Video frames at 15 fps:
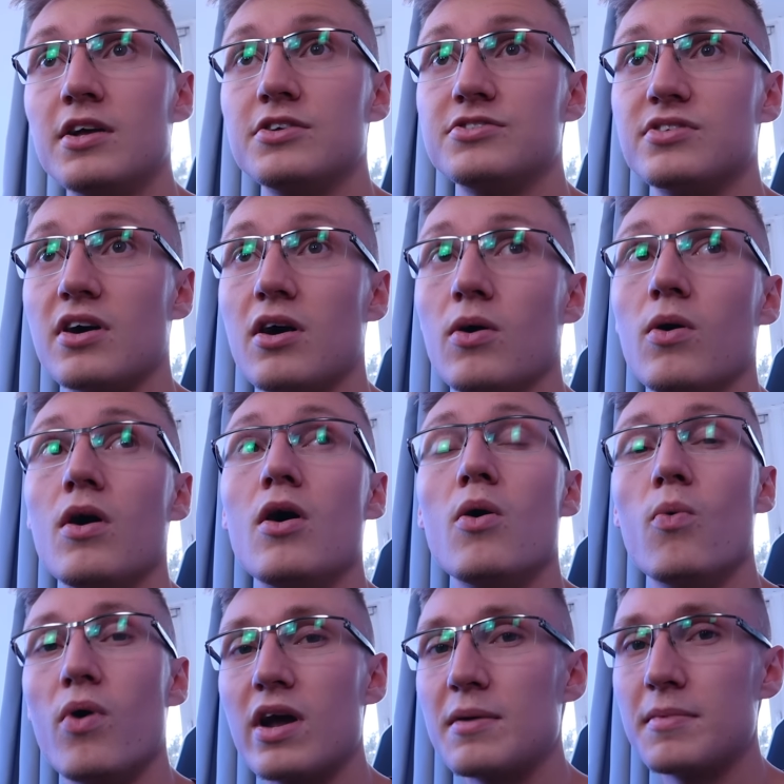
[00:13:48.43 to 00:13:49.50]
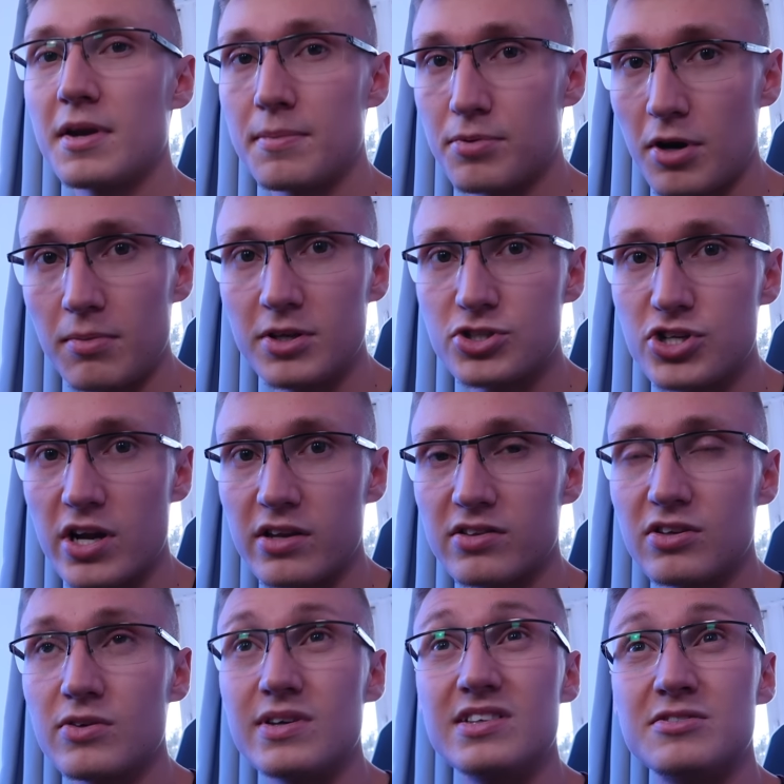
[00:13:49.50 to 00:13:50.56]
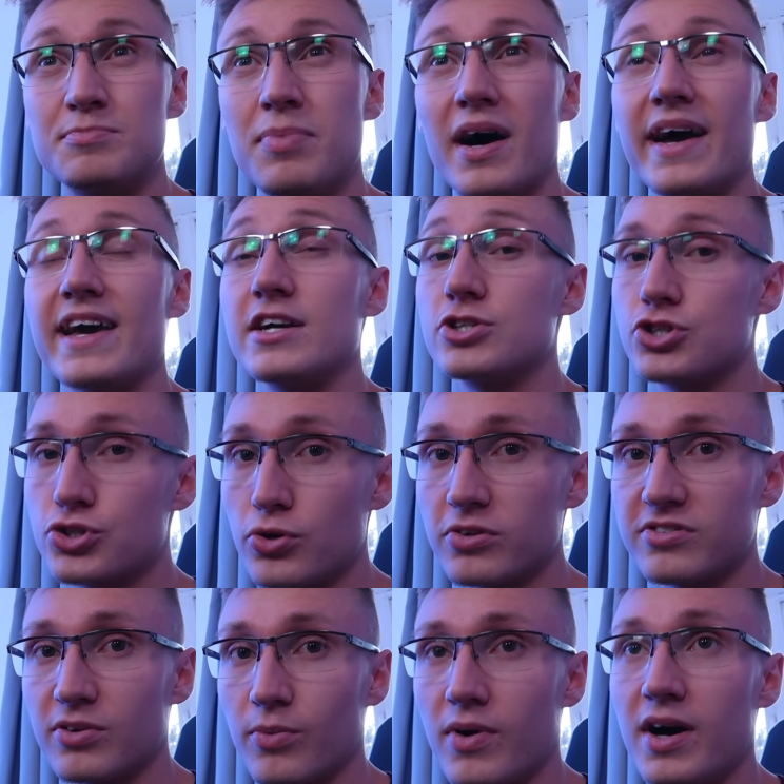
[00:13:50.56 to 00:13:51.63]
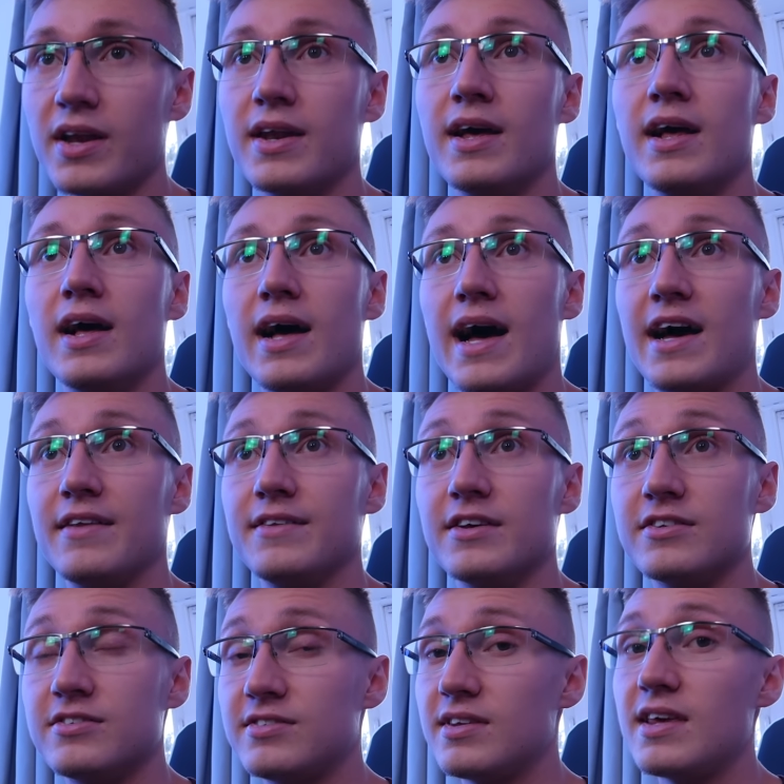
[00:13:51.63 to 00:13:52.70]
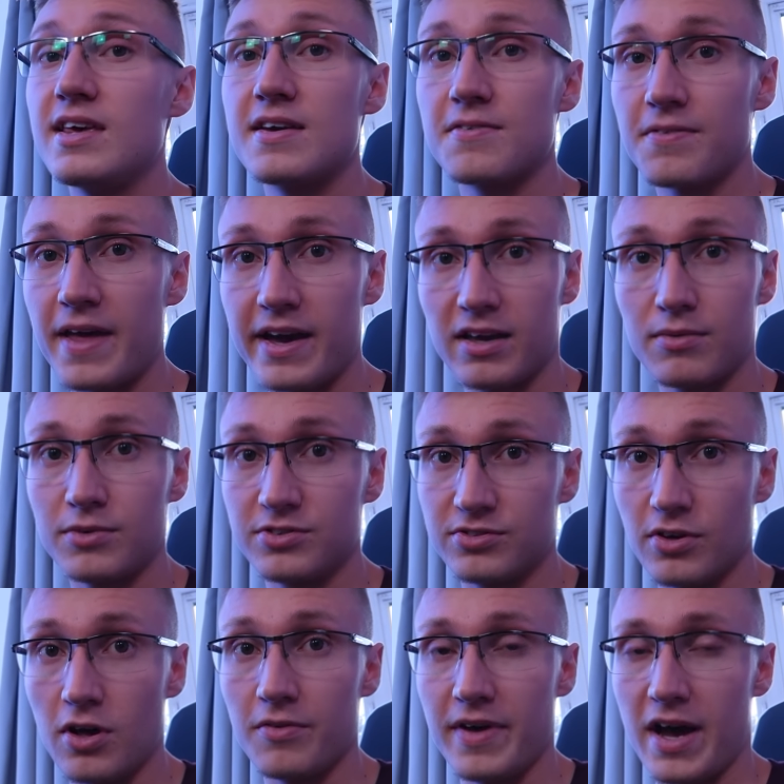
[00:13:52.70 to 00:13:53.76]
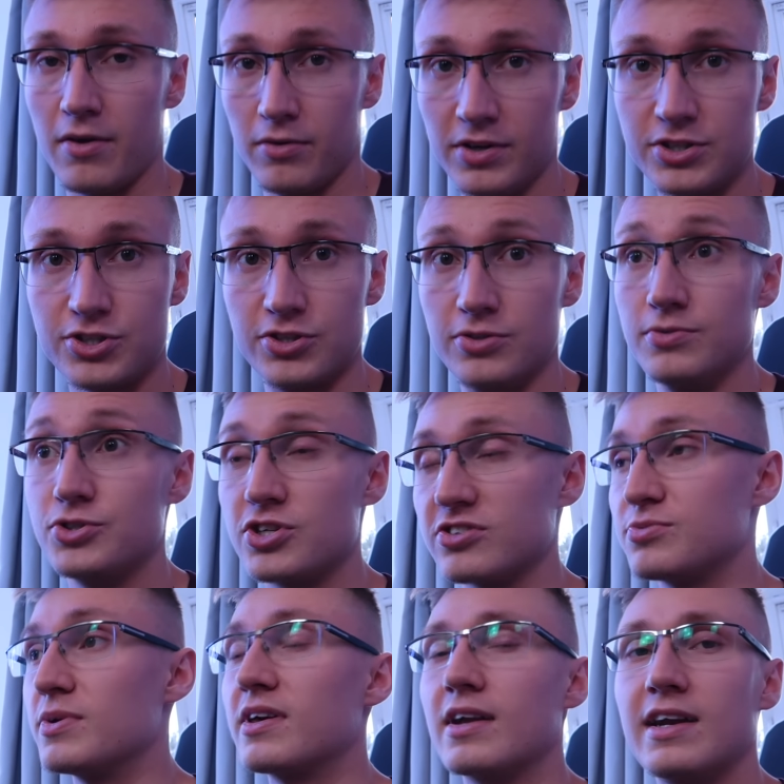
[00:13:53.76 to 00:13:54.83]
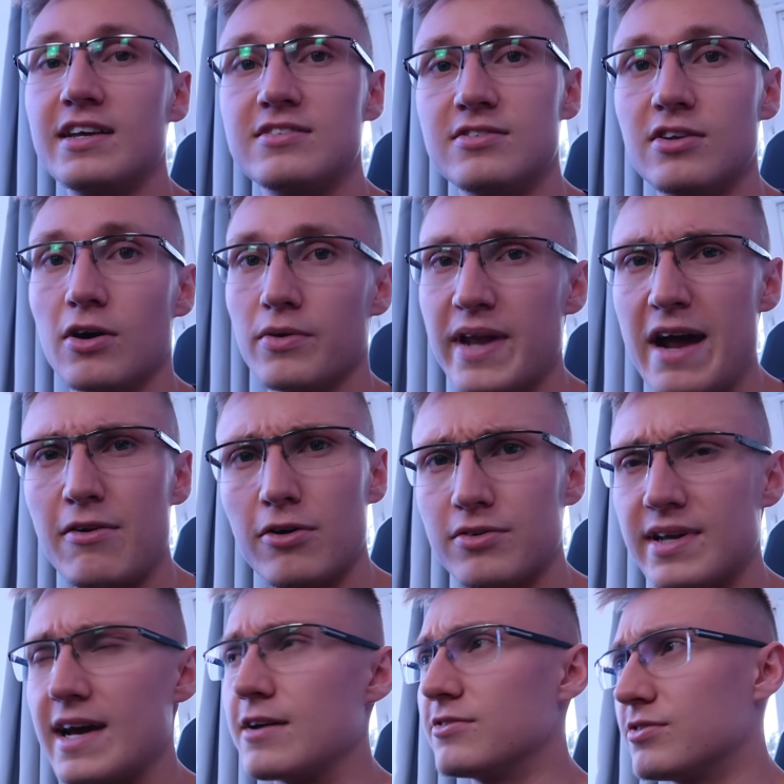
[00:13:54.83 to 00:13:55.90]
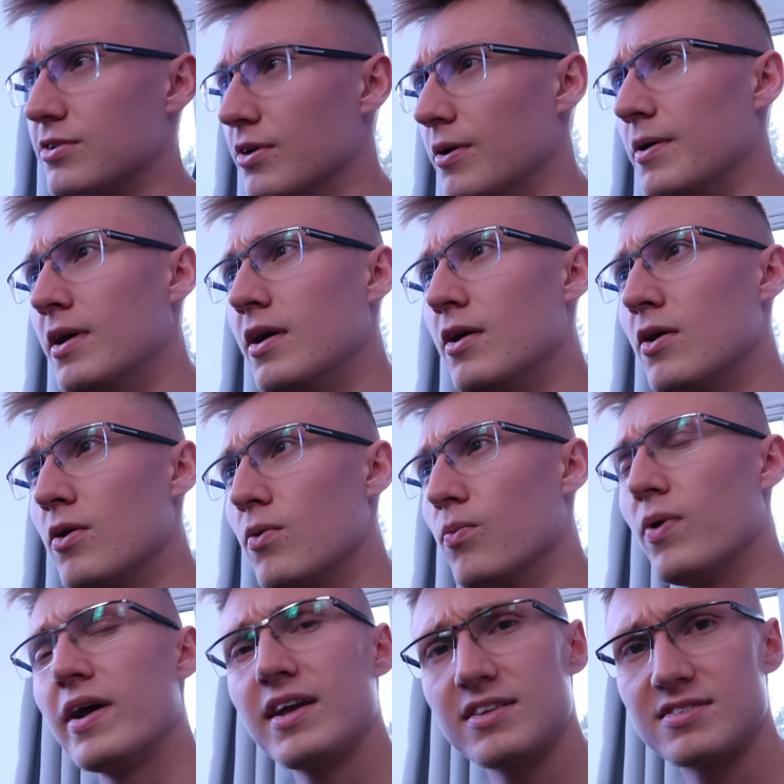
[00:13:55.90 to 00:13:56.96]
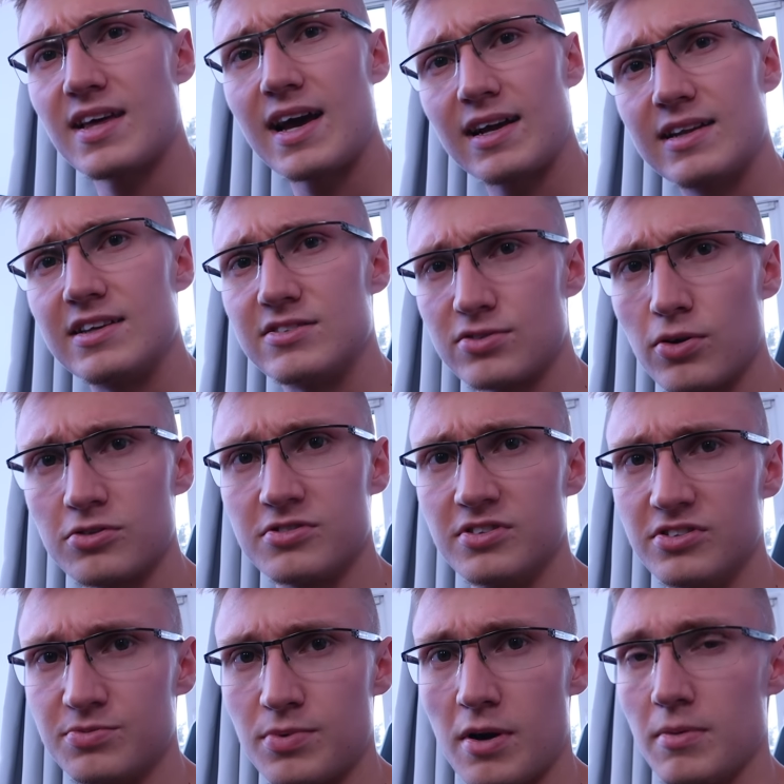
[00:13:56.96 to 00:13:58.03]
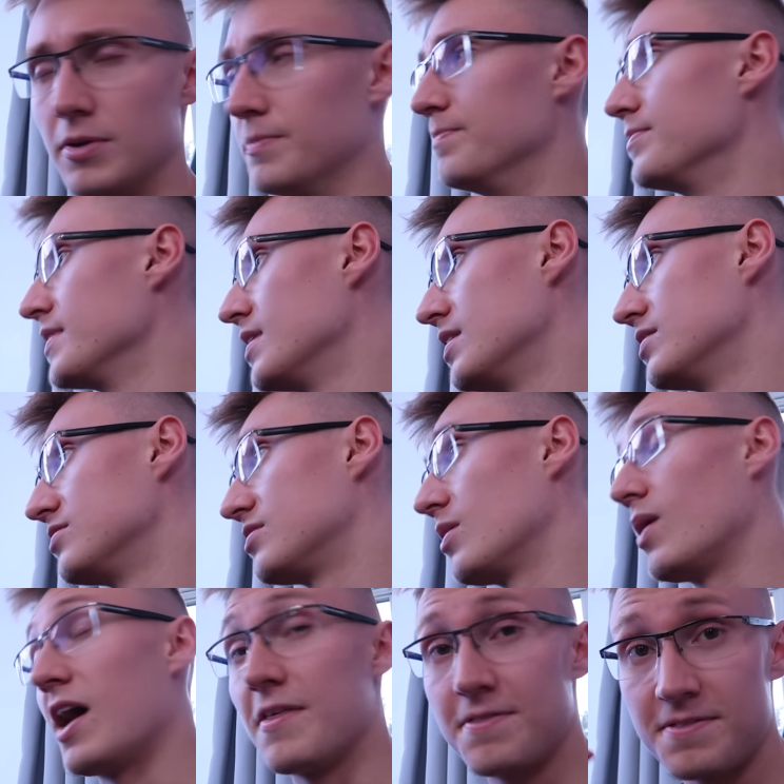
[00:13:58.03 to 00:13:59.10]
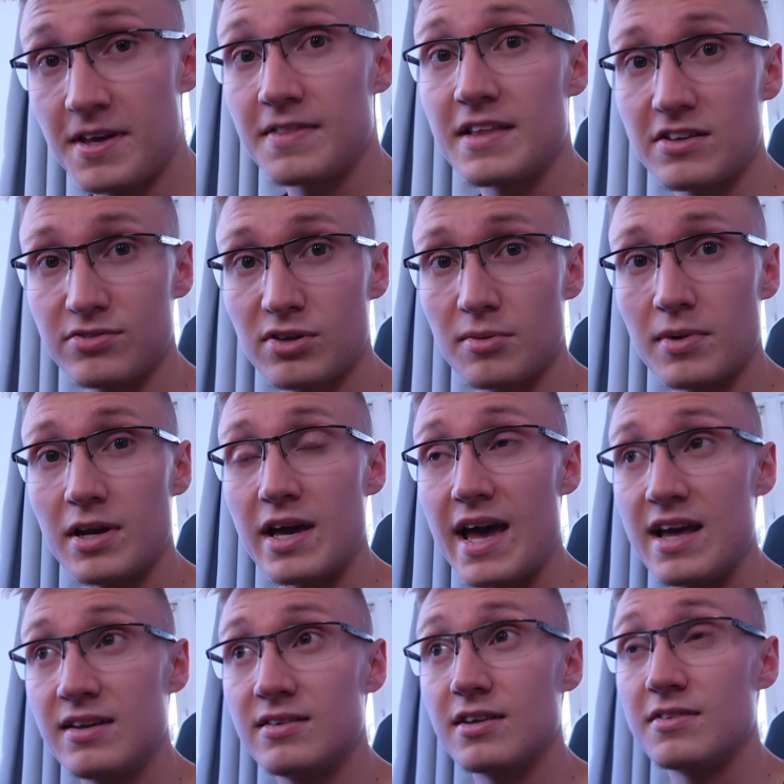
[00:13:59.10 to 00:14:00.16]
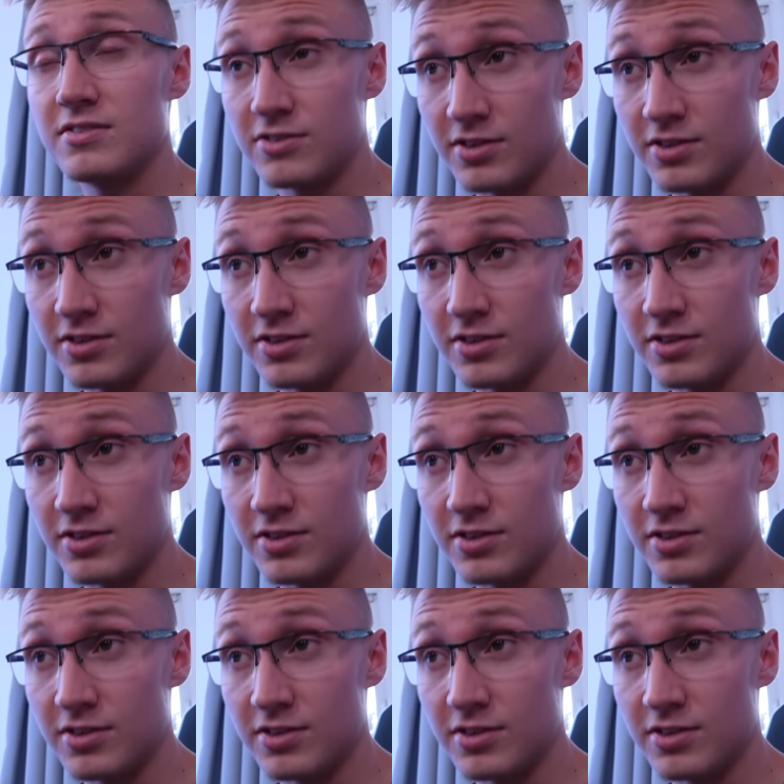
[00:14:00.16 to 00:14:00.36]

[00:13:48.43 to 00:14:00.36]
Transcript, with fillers: So what I'm gonna probably try to do is buy a shorter one and see if that can resolve our issue. Just so we can at least, you know, narrow down to what exactly is causing this problem. So I think that's where I'm gonna end